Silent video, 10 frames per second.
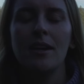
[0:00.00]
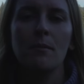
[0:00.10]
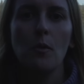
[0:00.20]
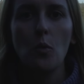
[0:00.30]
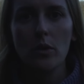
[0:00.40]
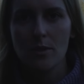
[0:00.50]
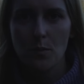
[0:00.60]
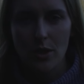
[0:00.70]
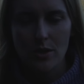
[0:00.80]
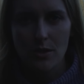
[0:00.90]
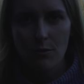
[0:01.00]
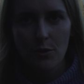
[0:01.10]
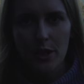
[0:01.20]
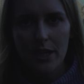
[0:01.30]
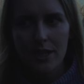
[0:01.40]
And I'm the worst person
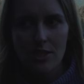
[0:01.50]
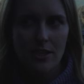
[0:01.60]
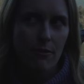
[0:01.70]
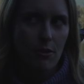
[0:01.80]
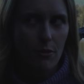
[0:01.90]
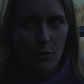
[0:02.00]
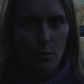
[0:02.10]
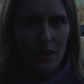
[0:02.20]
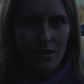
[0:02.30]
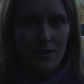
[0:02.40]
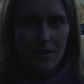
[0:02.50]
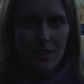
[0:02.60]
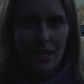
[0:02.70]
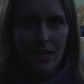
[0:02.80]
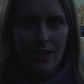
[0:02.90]
for it just after a few months.
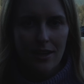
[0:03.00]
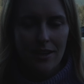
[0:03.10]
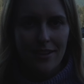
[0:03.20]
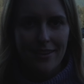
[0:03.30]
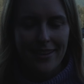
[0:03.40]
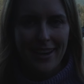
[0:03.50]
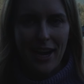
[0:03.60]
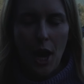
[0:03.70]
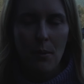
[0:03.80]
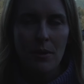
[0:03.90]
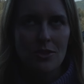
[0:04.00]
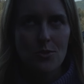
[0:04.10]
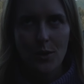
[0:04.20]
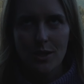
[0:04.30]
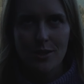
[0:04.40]
Like, how much
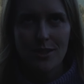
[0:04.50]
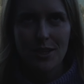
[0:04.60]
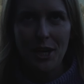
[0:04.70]
worse